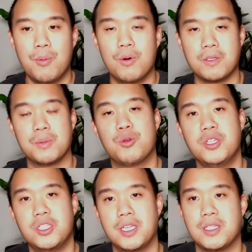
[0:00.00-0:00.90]
Well,
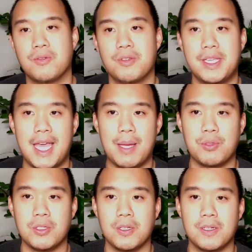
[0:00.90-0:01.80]
depreciation
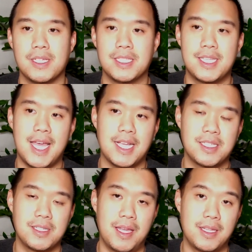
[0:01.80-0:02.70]
recapture is
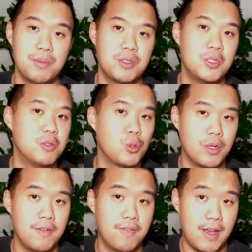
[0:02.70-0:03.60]
taxed at up to
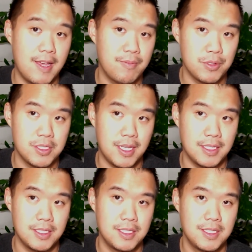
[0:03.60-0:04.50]

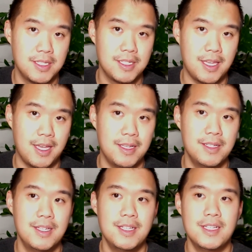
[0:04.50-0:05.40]
25%. Okay,
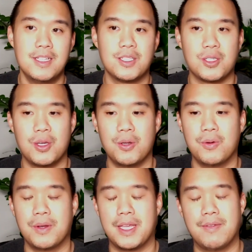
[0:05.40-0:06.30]

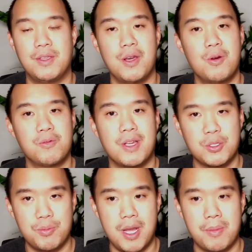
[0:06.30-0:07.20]
so if you own
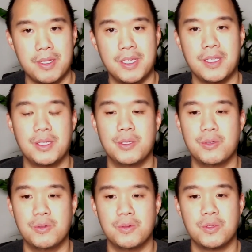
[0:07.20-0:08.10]
rental property,
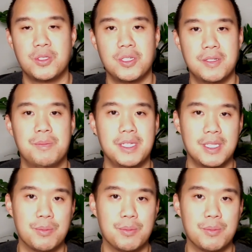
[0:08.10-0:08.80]
you should be